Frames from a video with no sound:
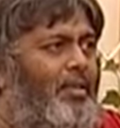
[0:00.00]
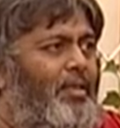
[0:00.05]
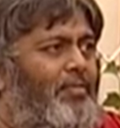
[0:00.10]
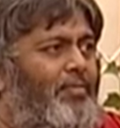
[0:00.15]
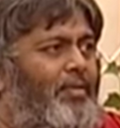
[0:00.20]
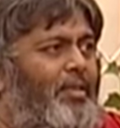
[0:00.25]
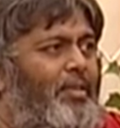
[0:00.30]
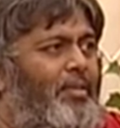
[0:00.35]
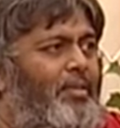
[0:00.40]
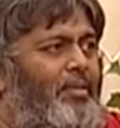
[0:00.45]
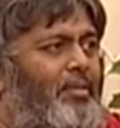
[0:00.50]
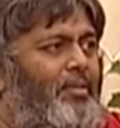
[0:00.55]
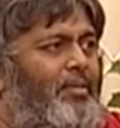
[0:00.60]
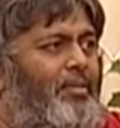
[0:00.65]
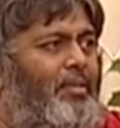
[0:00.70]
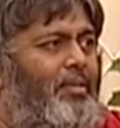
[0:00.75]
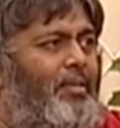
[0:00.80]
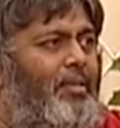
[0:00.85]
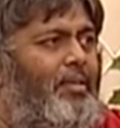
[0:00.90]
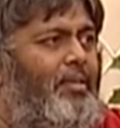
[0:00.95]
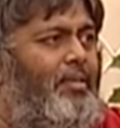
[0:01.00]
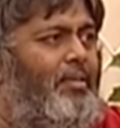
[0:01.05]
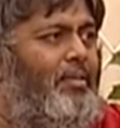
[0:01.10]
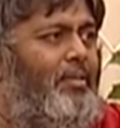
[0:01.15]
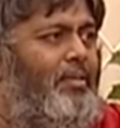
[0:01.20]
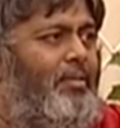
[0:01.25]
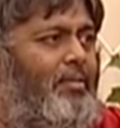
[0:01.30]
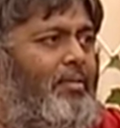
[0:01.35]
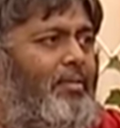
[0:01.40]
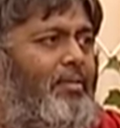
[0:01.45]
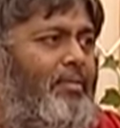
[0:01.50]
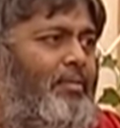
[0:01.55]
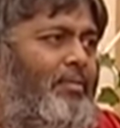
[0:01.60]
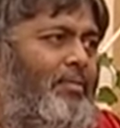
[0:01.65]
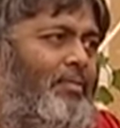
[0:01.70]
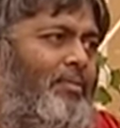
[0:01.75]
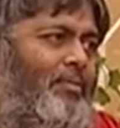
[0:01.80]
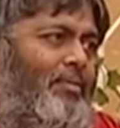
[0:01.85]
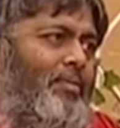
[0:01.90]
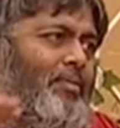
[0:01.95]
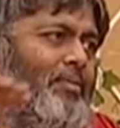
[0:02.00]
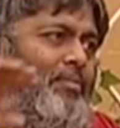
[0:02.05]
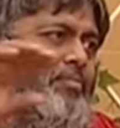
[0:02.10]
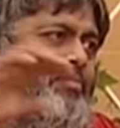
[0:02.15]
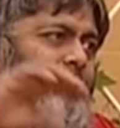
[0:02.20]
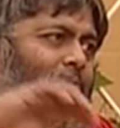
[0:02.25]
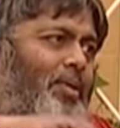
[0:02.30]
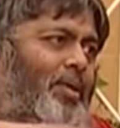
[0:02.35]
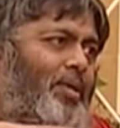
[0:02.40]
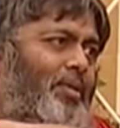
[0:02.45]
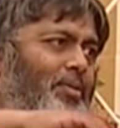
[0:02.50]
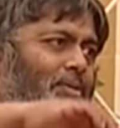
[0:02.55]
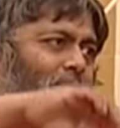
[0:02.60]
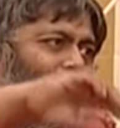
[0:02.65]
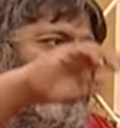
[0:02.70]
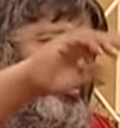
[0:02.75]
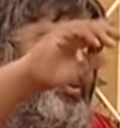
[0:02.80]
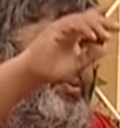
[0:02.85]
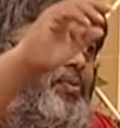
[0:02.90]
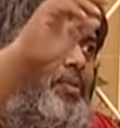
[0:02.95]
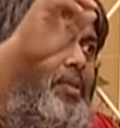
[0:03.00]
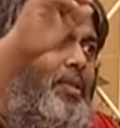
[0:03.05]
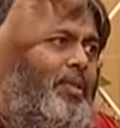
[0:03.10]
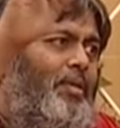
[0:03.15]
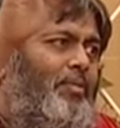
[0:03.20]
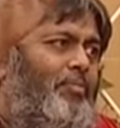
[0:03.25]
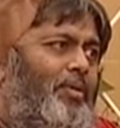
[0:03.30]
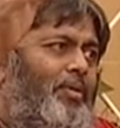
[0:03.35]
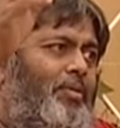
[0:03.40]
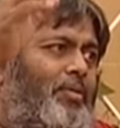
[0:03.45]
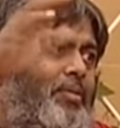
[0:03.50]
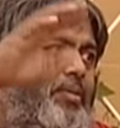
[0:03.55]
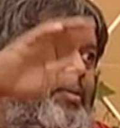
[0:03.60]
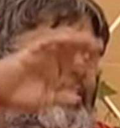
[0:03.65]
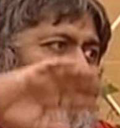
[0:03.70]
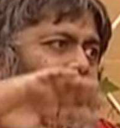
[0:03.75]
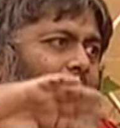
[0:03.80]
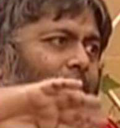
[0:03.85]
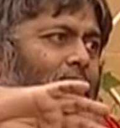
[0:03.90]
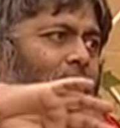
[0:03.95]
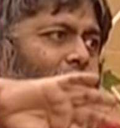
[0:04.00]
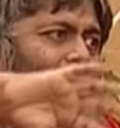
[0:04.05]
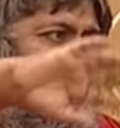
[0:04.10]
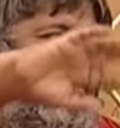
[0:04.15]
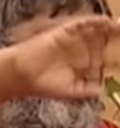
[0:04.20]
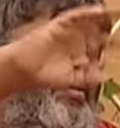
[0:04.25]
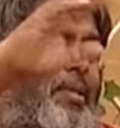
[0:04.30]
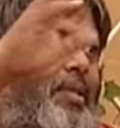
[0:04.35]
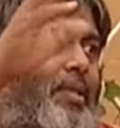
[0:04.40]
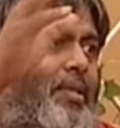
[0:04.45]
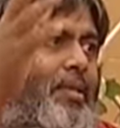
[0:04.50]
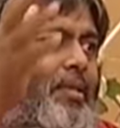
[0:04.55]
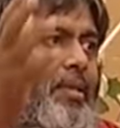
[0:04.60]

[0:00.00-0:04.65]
then a very thin shoot. plant shoot will come out. You can